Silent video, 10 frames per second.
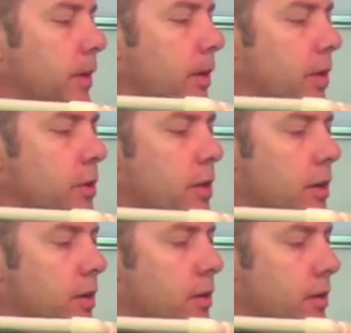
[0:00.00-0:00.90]

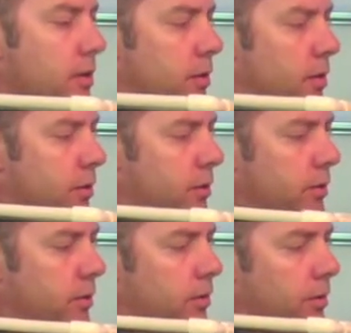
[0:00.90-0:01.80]
adjust
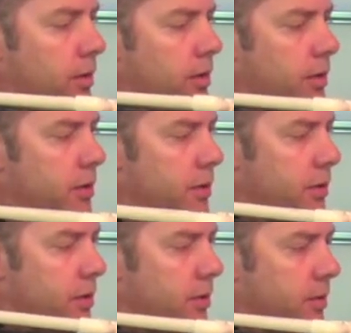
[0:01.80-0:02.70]
the
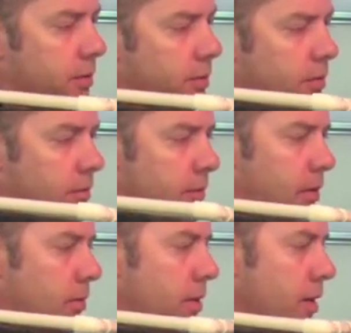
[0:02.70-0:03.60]
distance between the